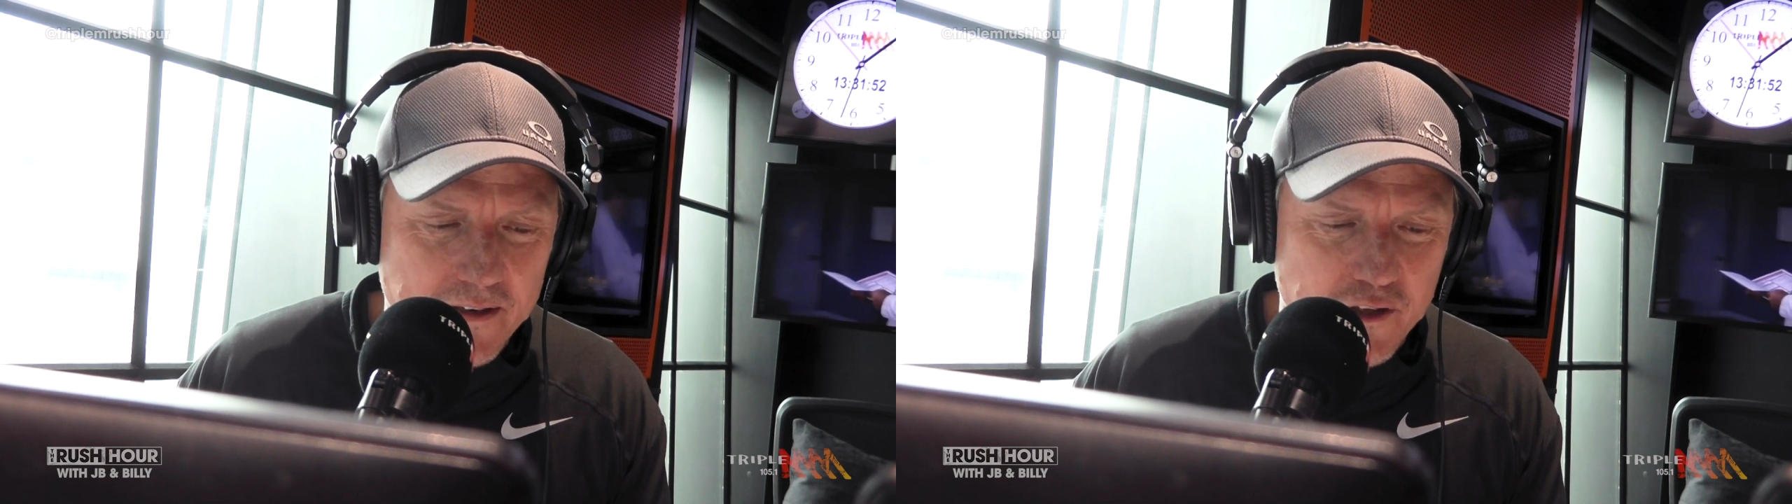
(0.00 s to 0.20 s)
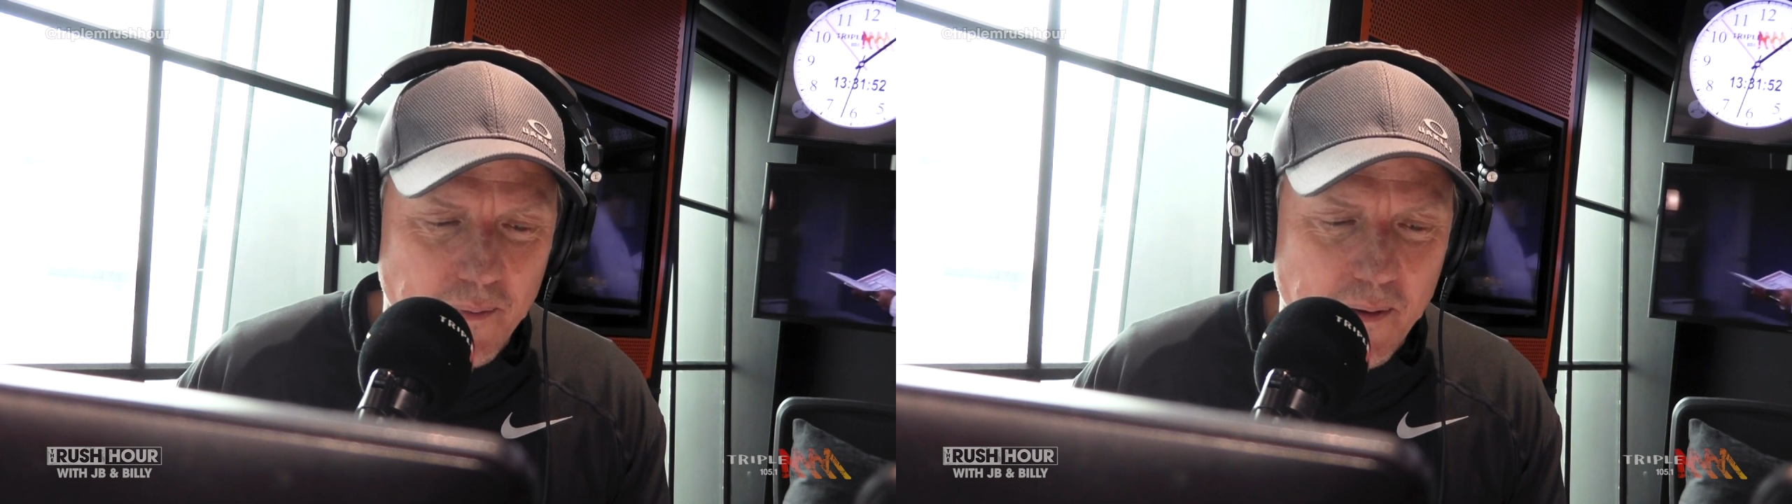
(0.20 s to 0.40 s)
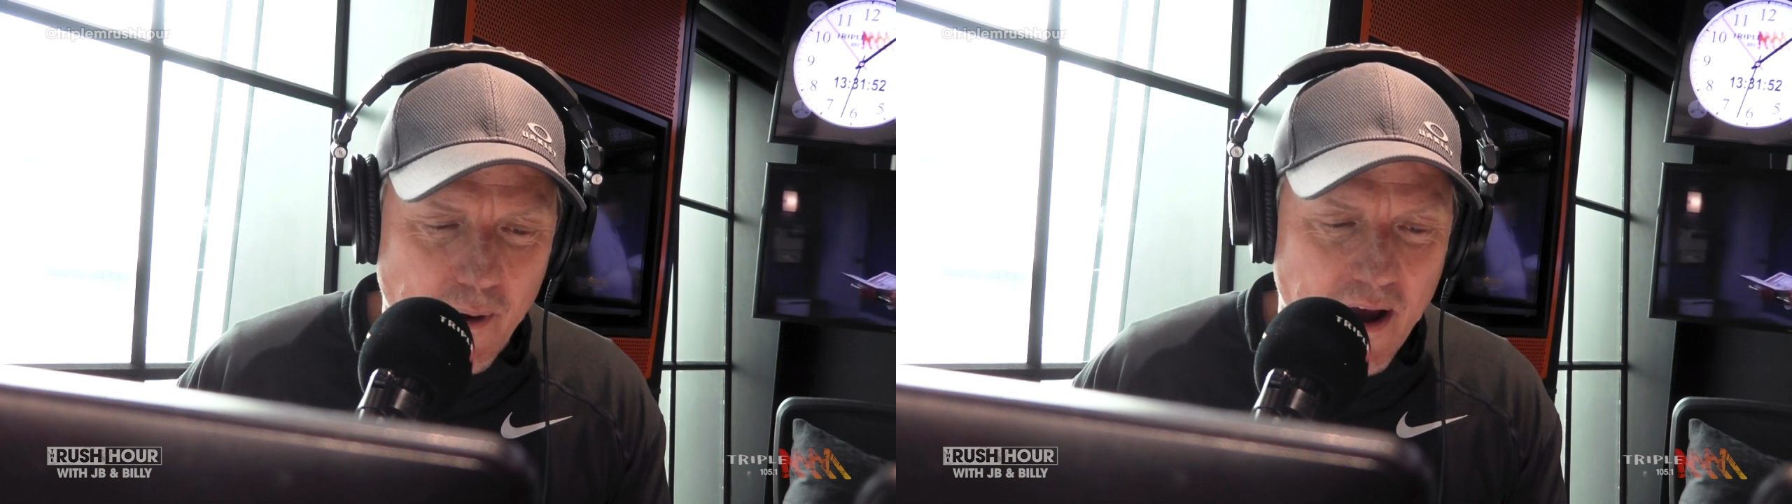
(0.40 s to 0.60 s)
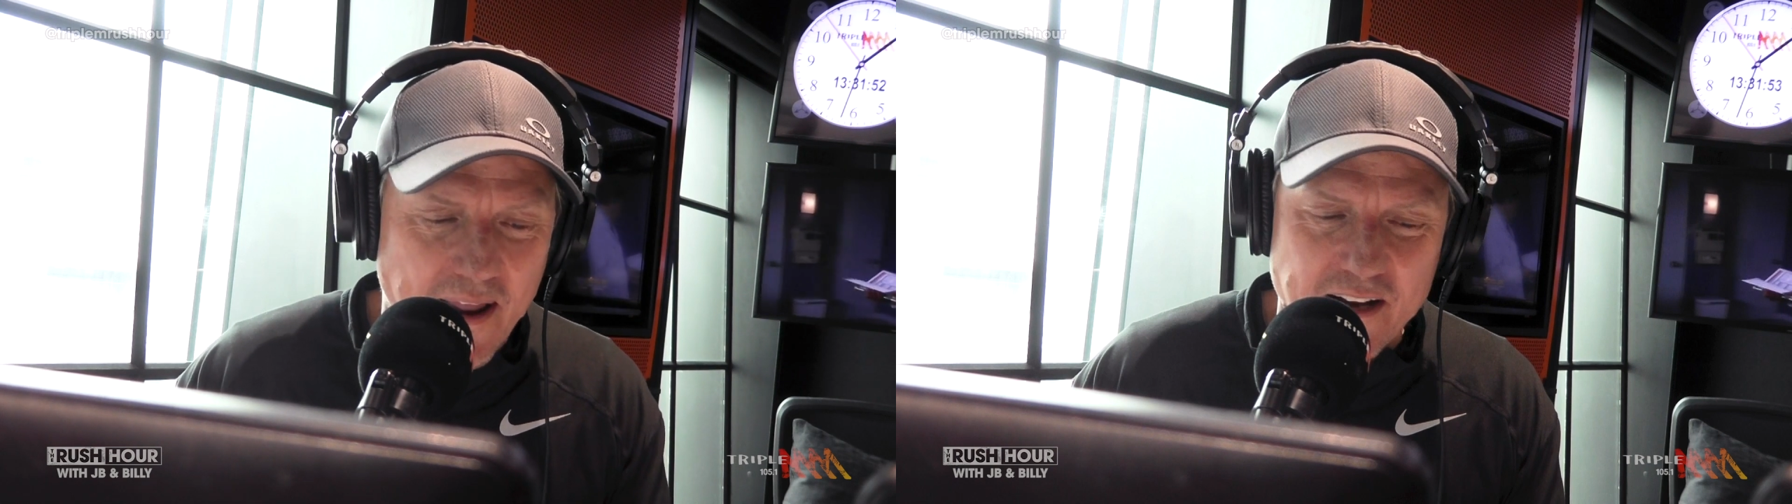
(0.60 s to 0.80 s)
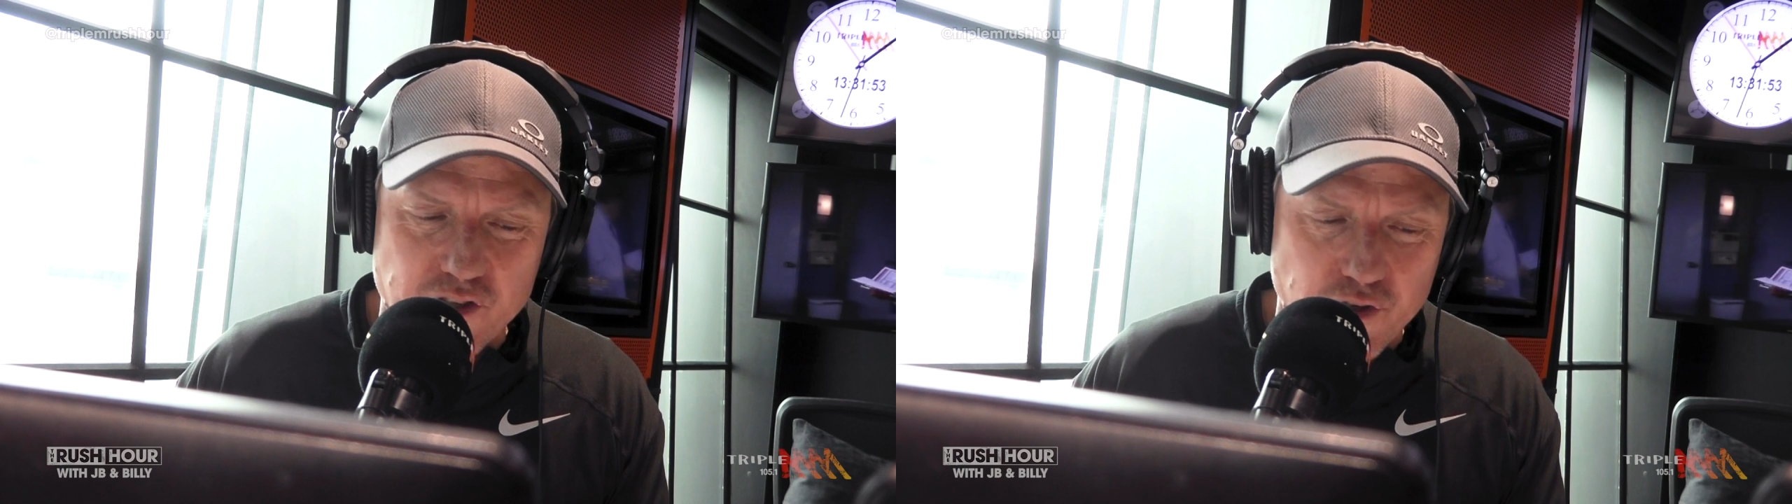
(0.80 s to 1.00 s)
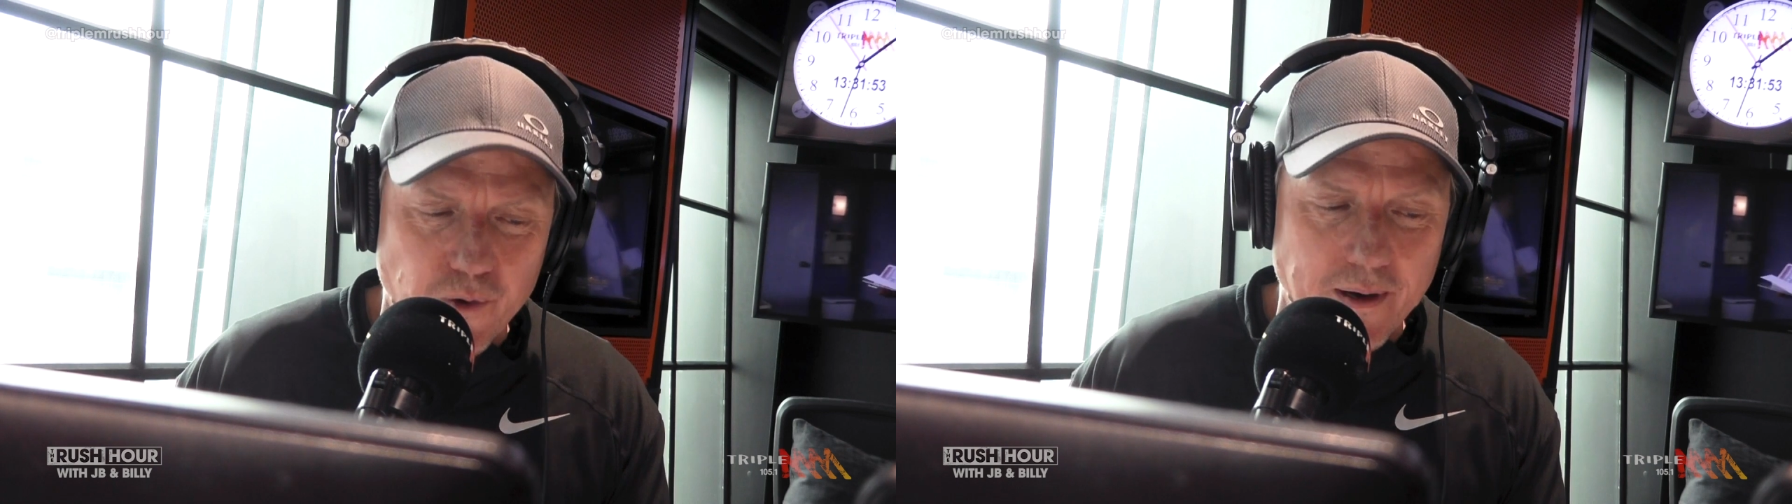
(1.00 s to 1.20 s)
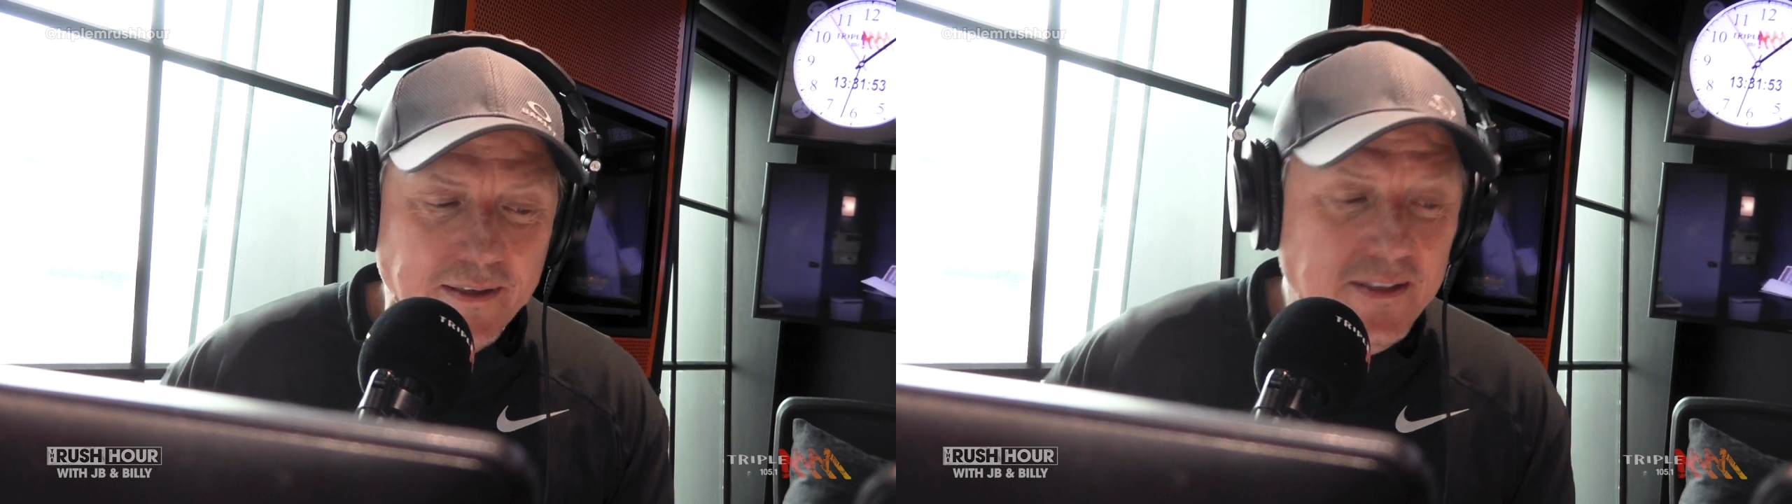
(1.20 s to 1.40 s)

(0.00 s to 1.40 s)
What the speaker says: Tommy Brown, Ash Chua,